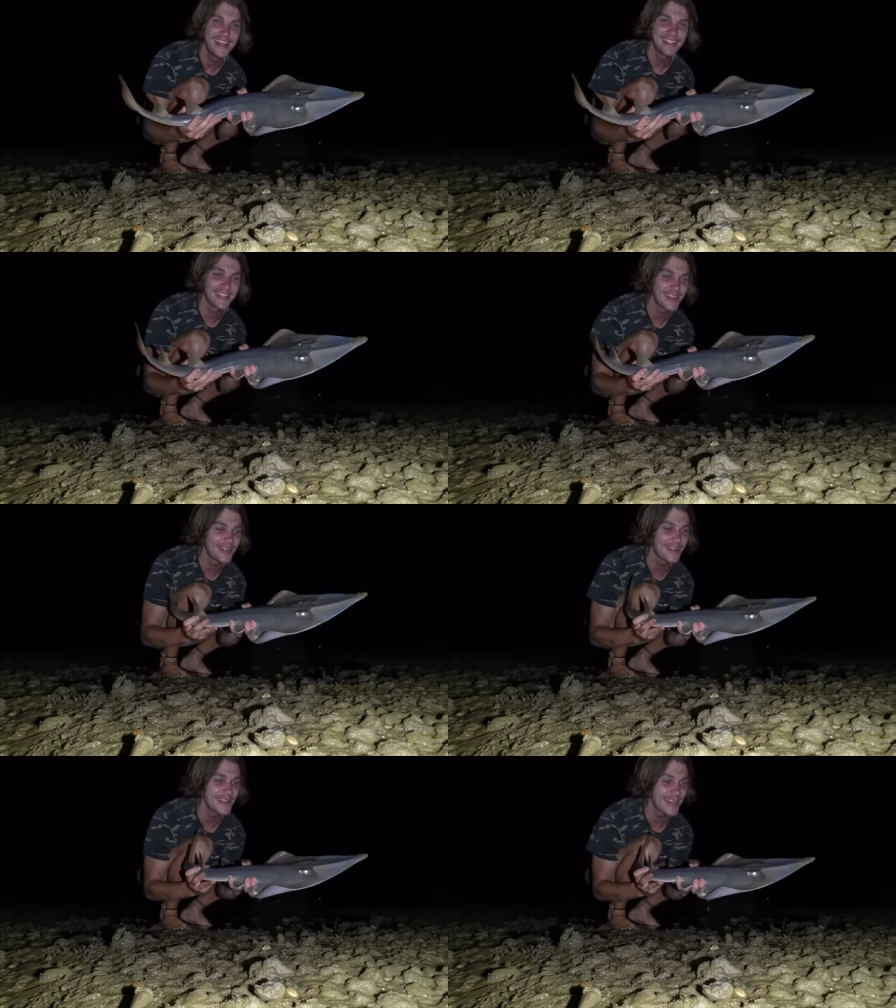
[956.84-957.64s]
So
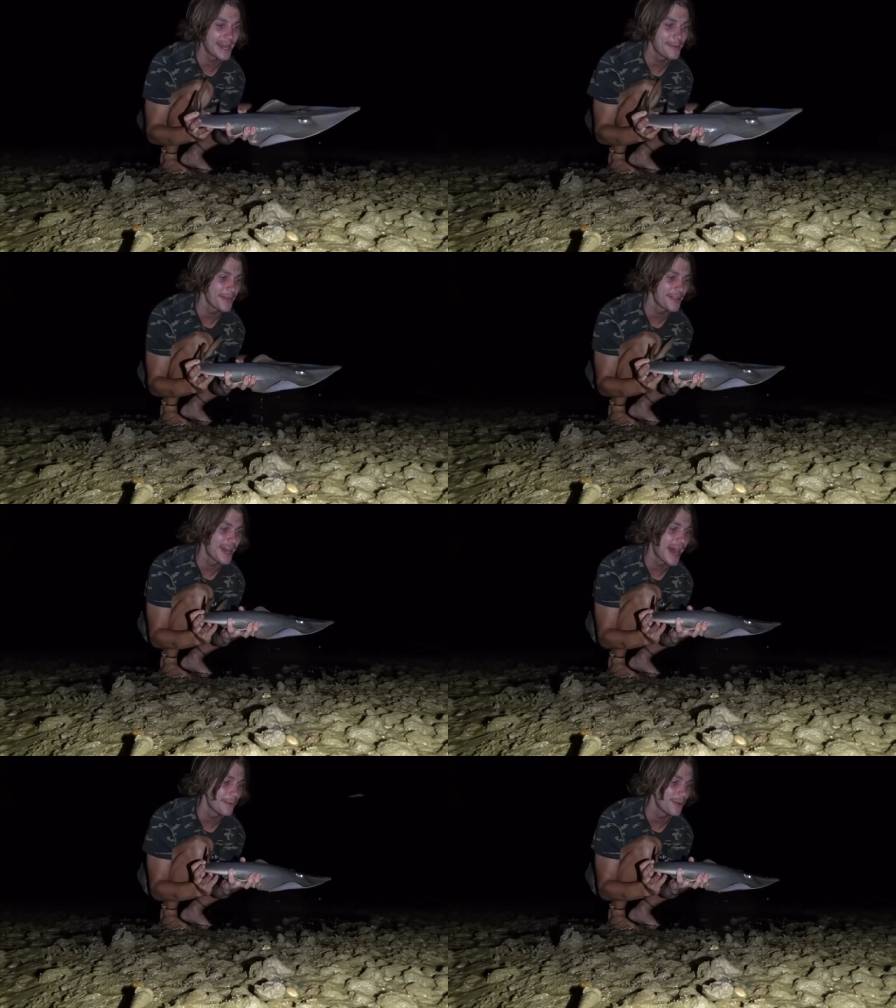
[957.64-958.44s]
cool to get him on the
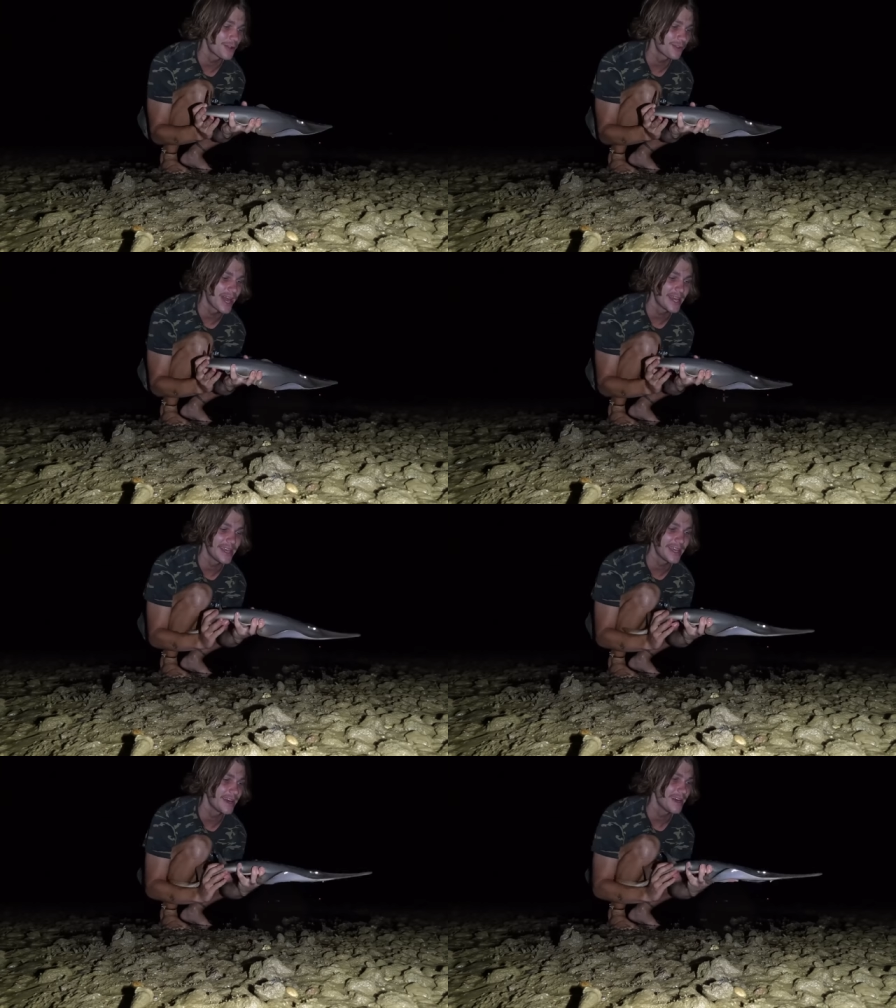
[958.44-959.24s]
night walk right
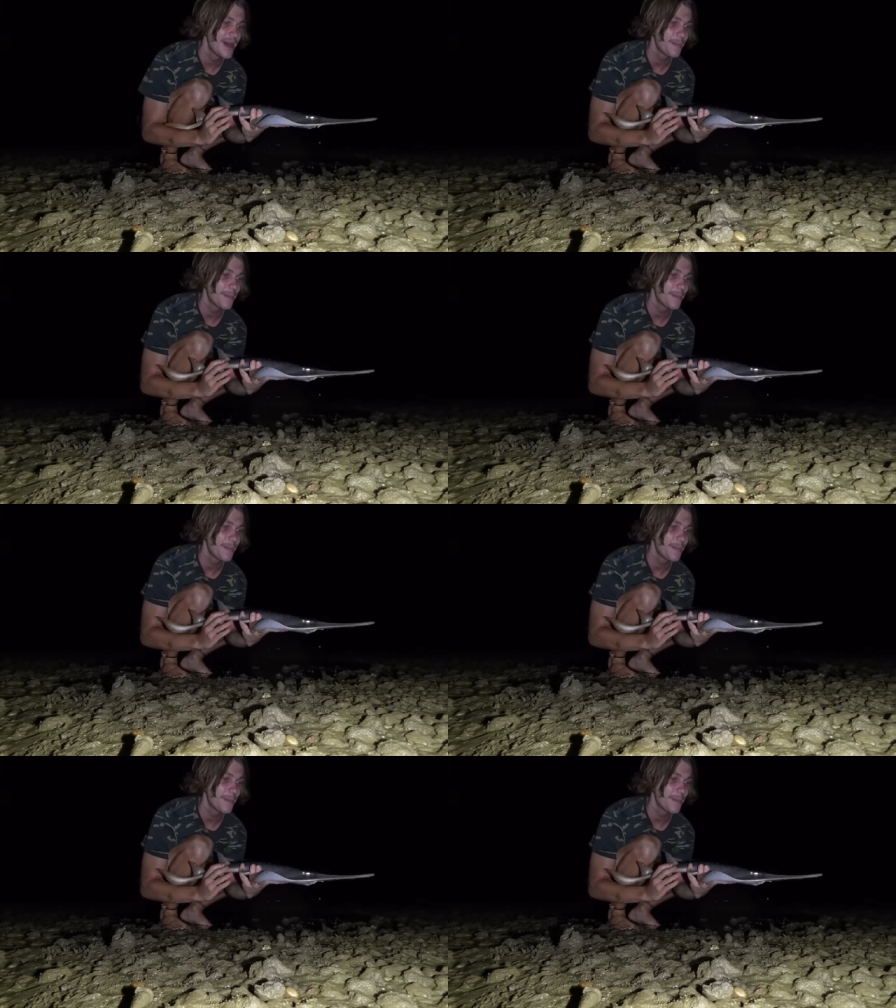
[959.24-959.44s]
here.